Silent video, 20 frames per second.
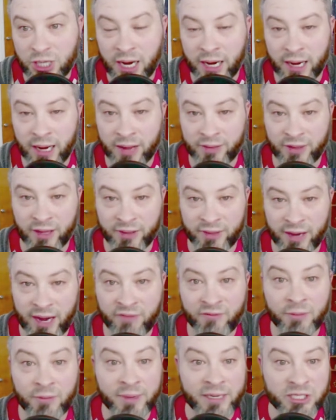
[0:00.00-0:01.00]
I think that
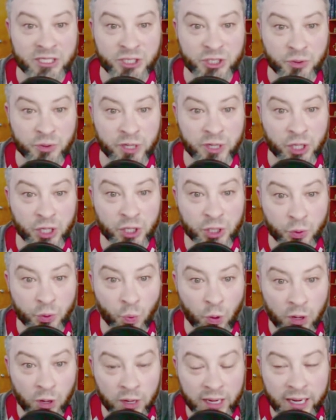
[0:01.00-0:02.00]
everybody's doing good
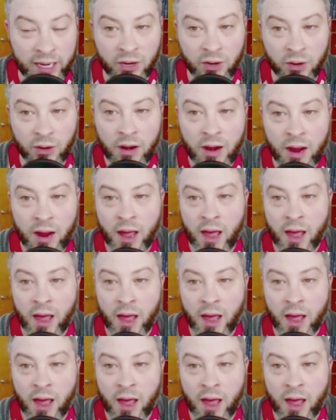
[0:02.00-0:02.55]
work here.